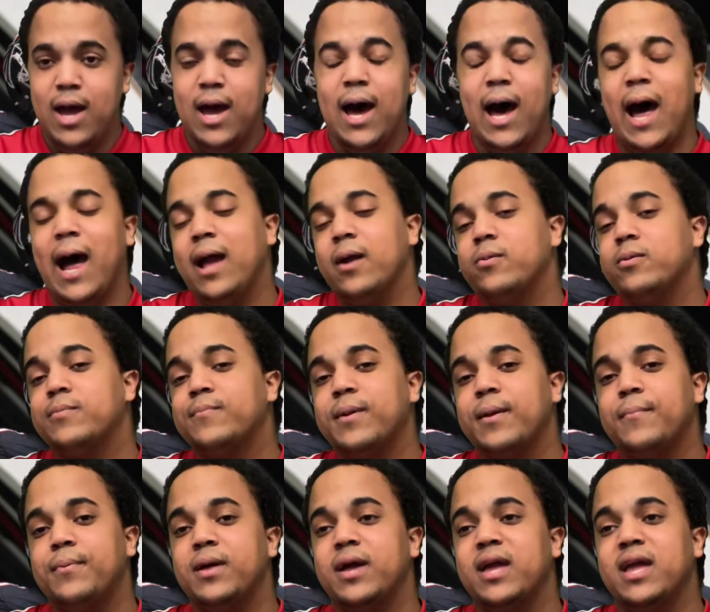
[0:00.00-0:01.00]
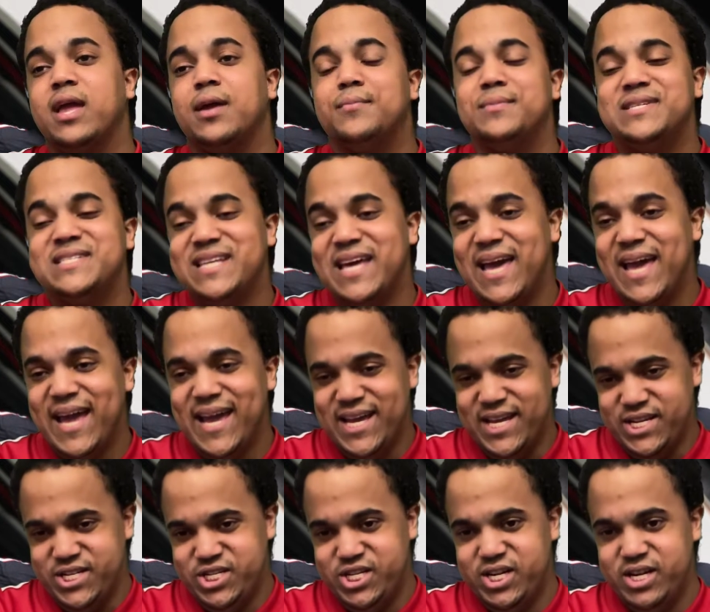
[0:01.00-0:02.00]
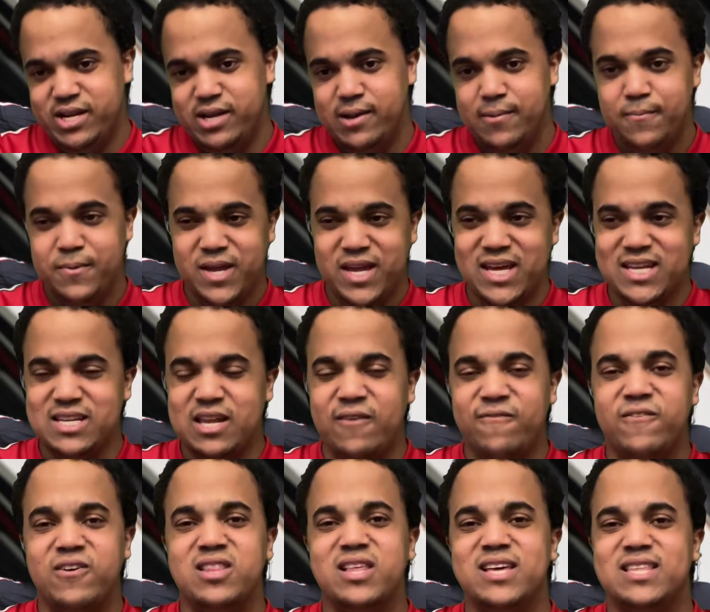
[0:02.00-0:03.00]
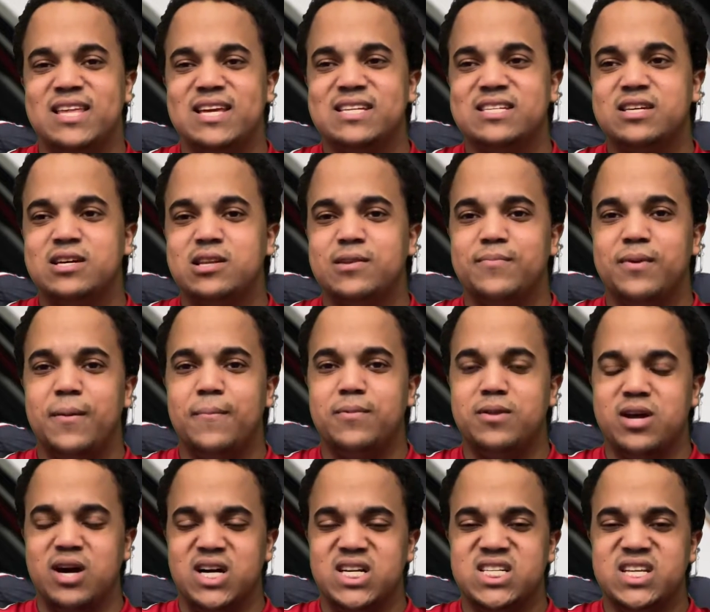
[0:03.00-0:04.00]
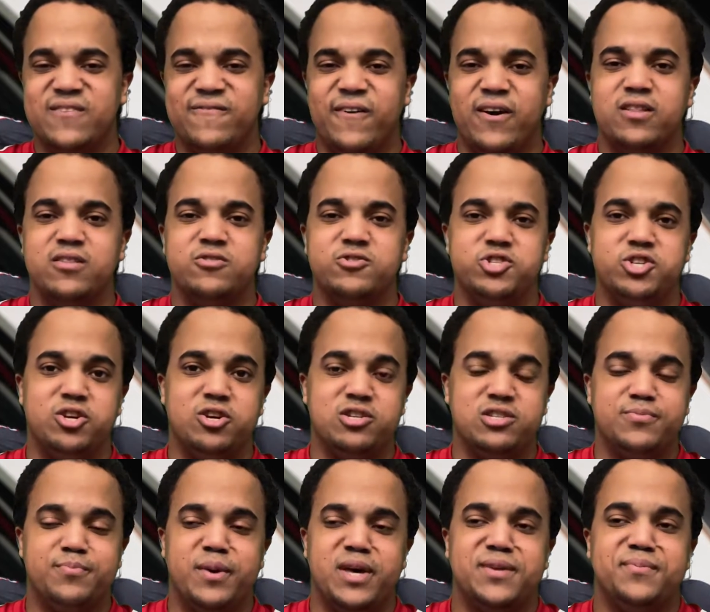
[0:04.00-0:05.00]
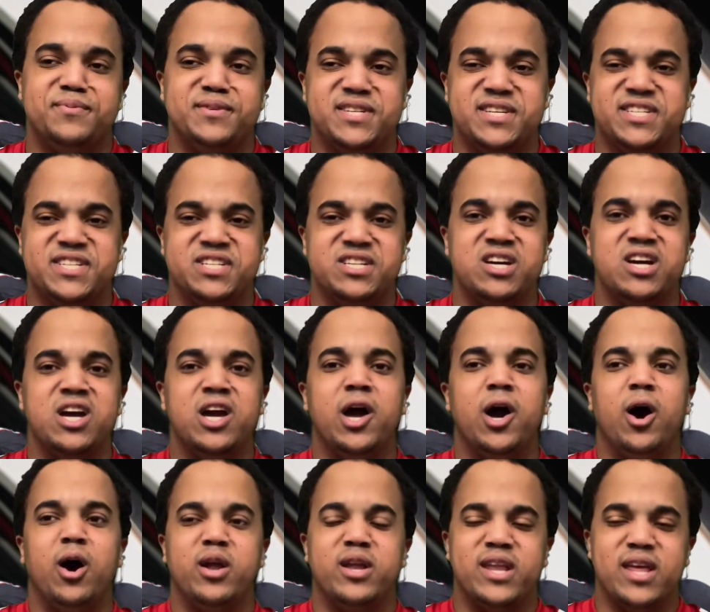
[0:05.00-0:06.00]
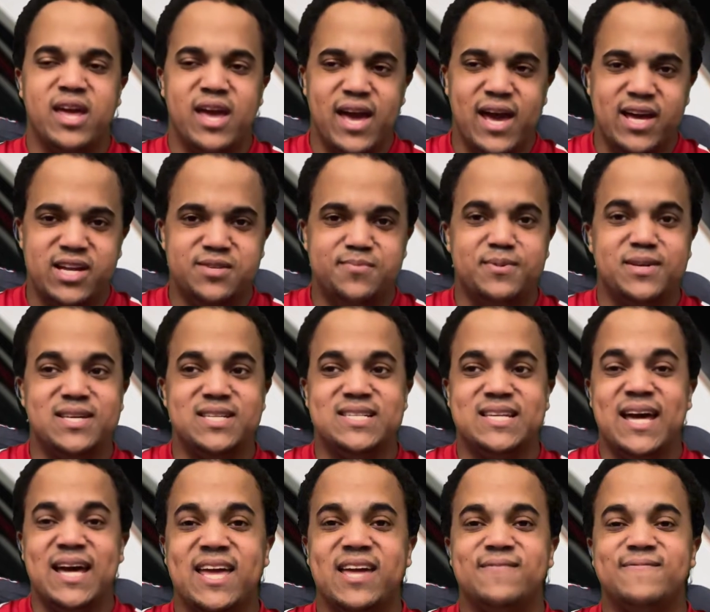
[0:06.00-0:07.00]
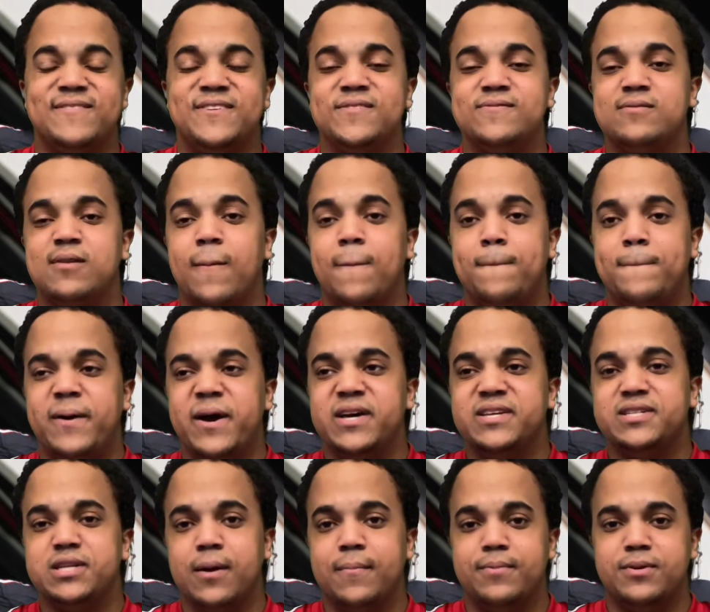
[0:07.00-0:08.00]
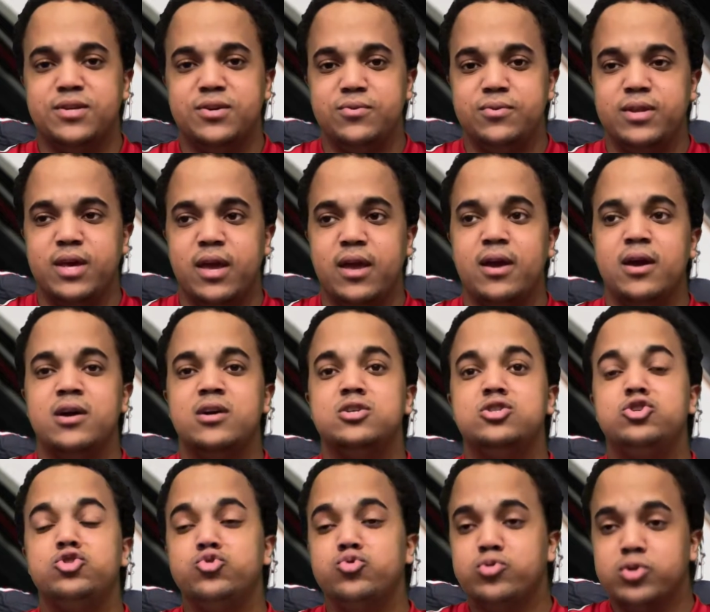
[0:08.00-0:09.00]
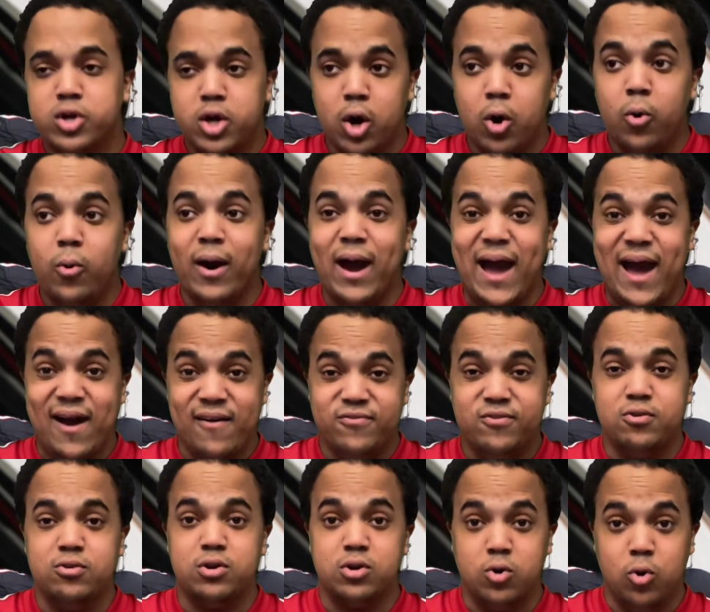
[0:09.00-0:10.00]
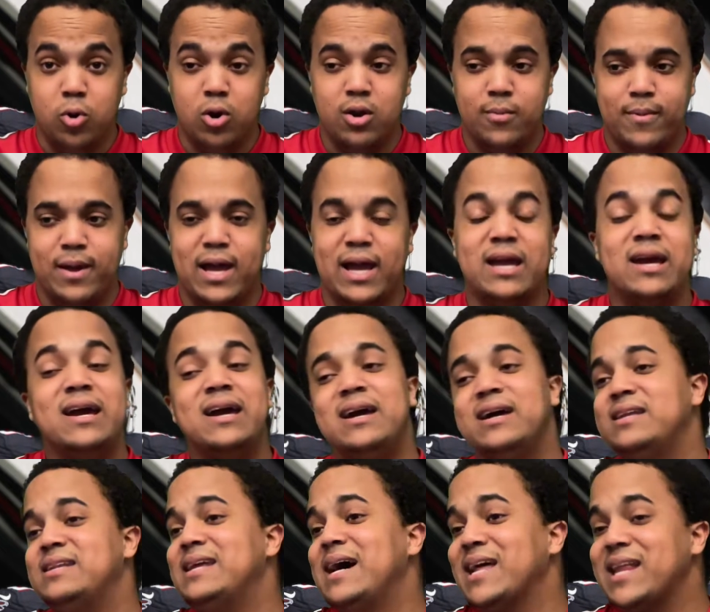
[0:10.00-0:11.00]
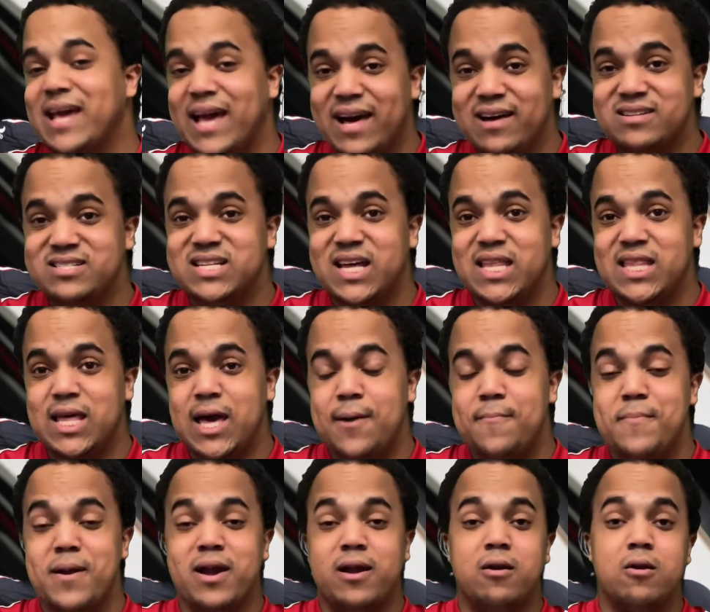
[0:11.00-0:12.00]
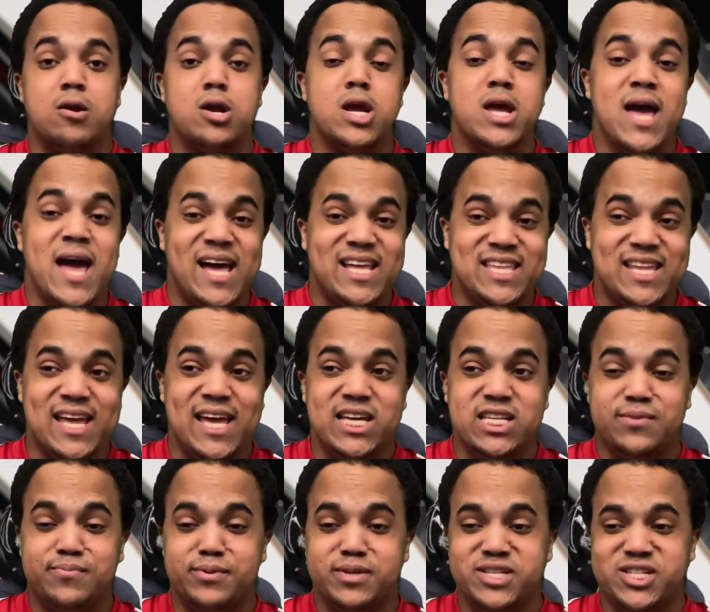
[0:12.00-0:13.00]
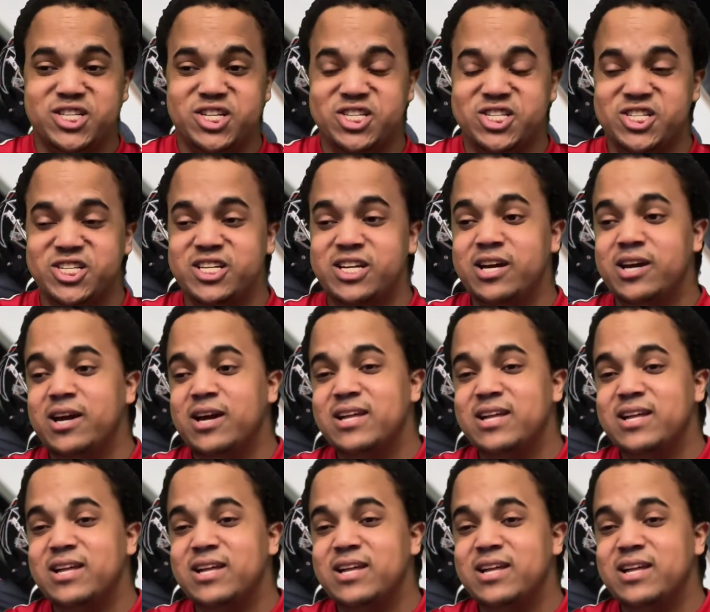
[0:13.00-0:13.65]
I would be playing him as edge, because I feel like that's going to be Dante Fowler Jr.'s best position on the edge, because gives him the best opportunity to go after the quarterback. Not an outside linebacker at the edge position.